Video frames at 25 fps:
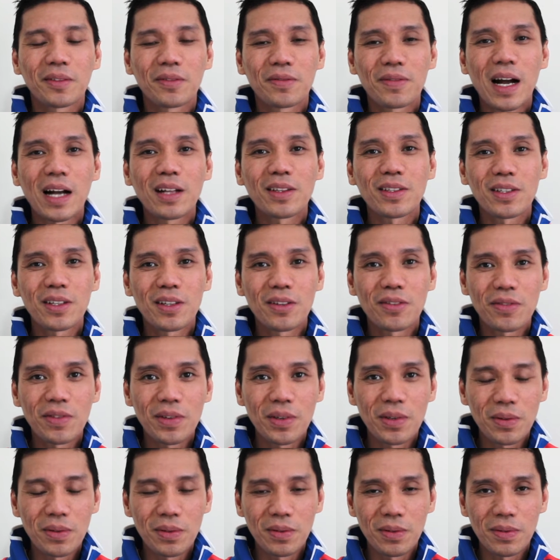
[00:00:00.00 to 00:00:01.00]
fountain of
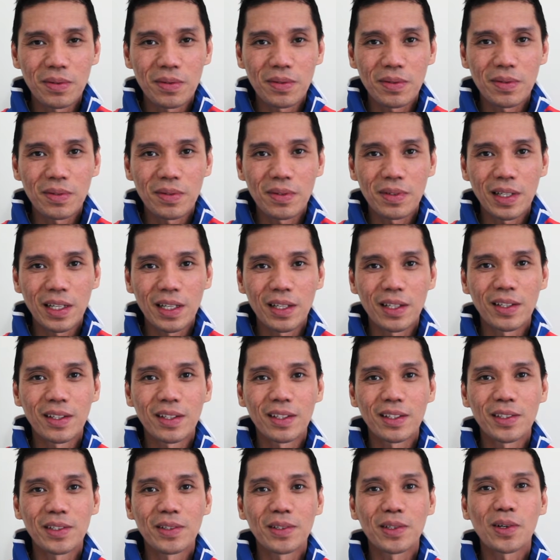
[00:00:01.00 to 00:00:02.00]
youth.
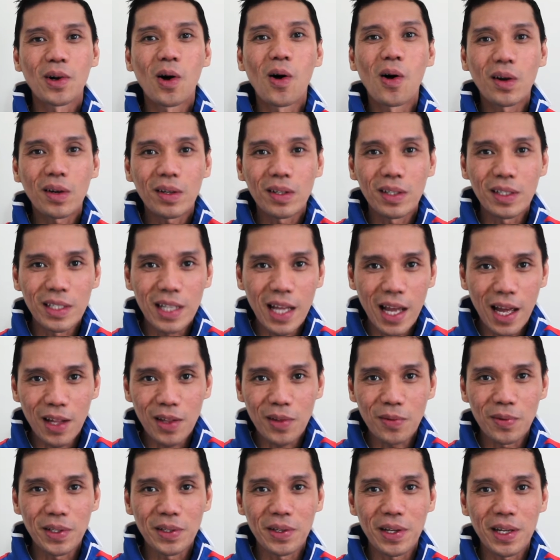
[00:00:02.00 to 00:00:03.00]
You conquer
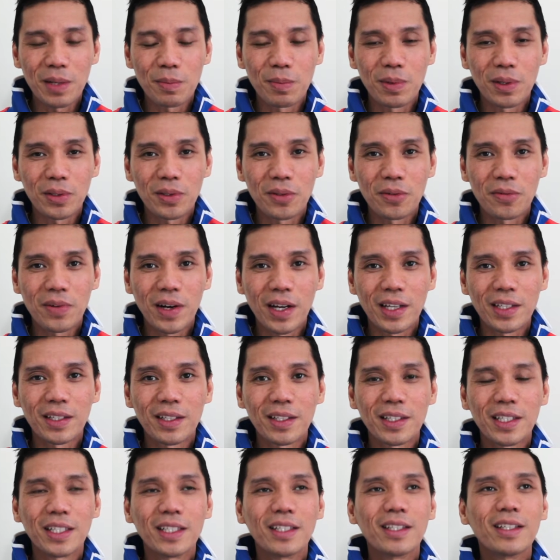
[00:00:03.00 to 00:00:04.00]
death when you're able to
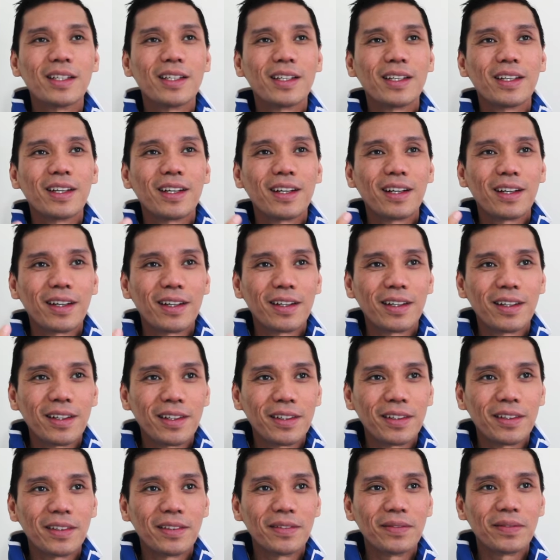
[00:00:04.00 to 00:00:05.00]
finally
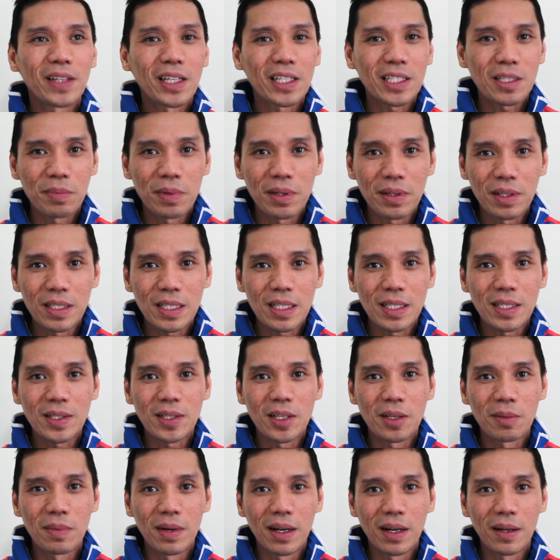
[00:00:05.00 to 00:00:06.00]
experience the
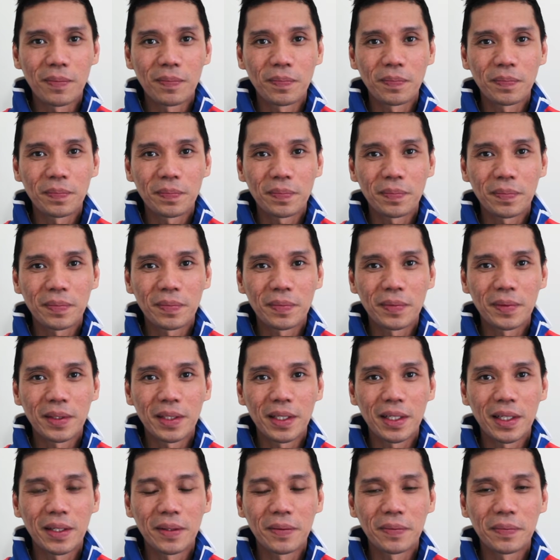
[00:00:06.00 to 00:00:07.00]
soma.
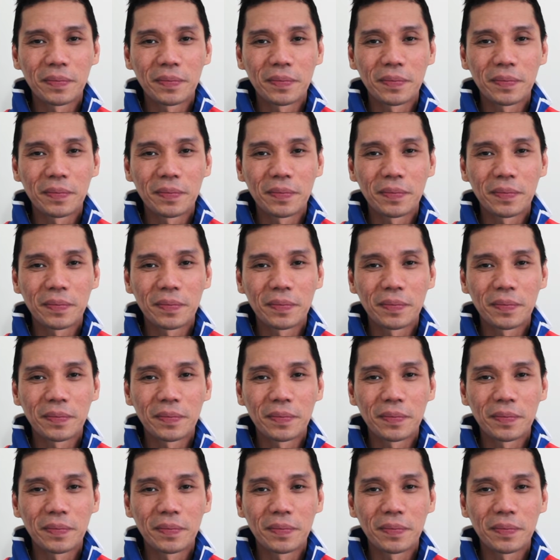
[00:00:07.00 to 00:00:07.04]
Yeah.